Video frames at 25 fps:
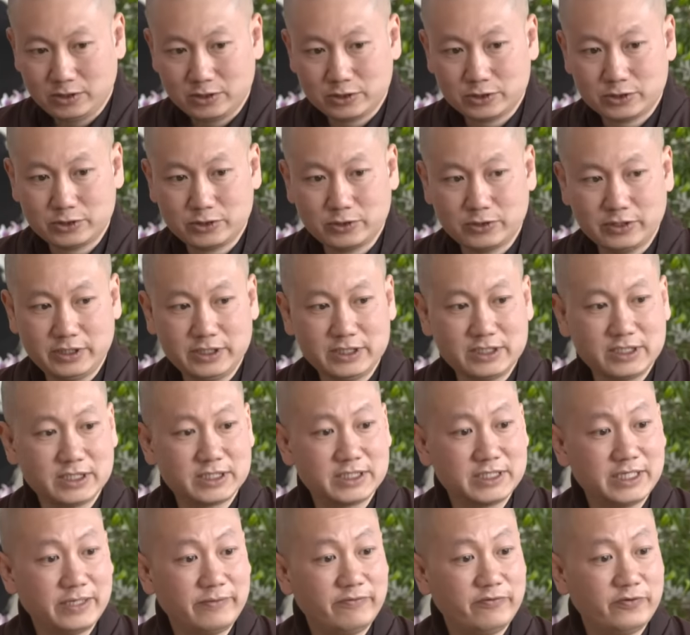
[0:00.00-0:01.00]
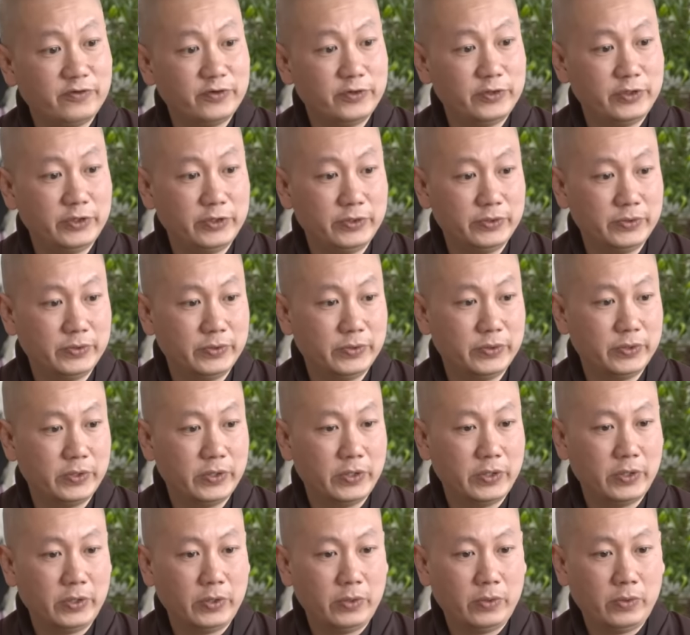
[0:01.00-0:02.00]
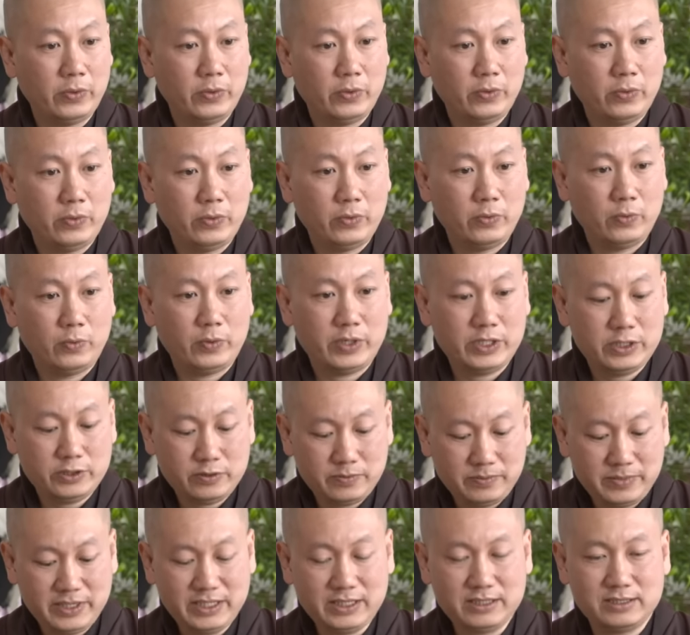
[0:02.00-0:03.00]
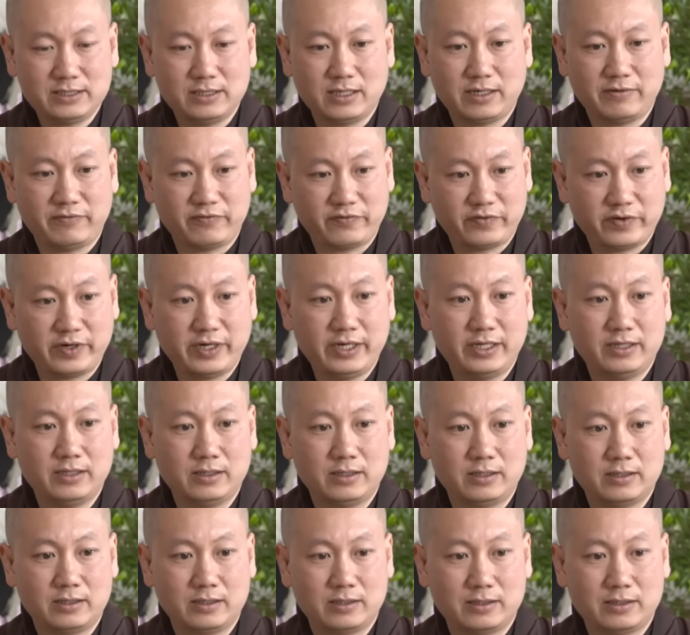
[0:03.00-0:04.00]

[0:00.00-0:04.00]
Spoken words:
So it's the same for you. When you meet a friend,